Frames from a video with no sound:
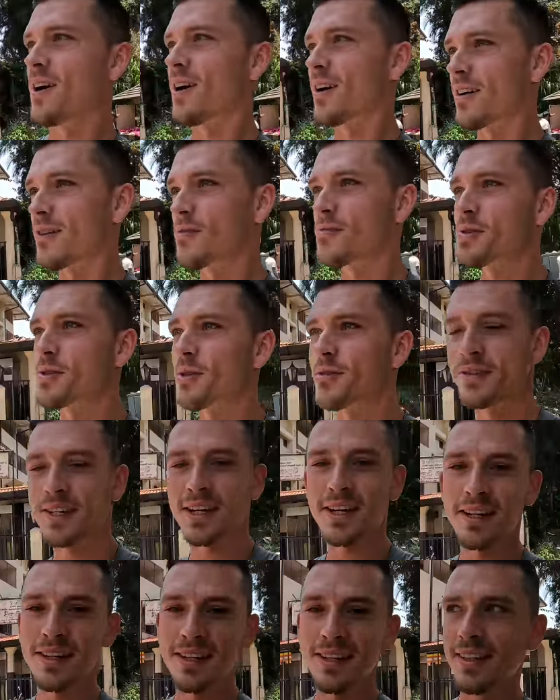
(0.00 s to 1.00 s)
in arms over
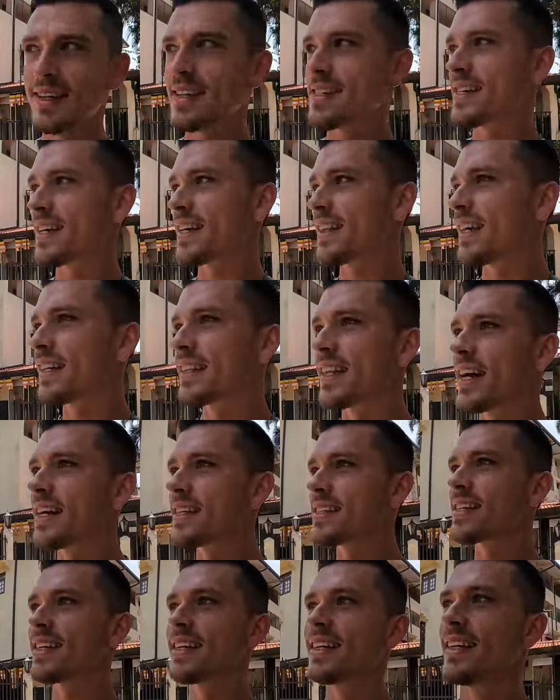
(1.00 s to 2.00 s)
here, let's say like
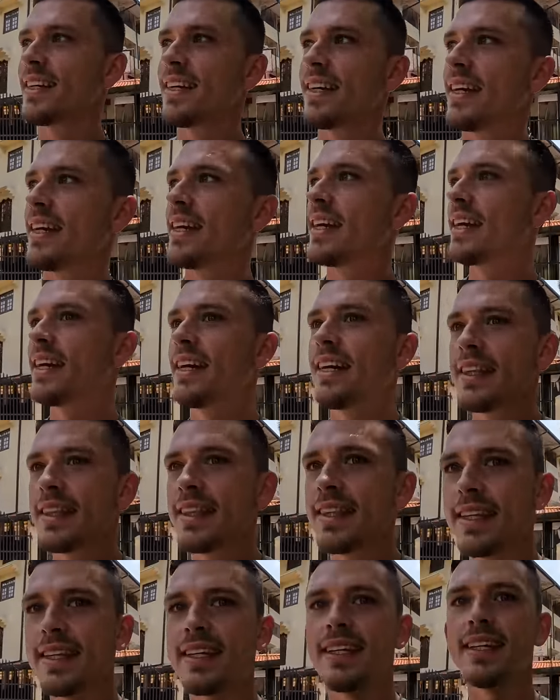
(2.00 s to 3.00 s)
that. And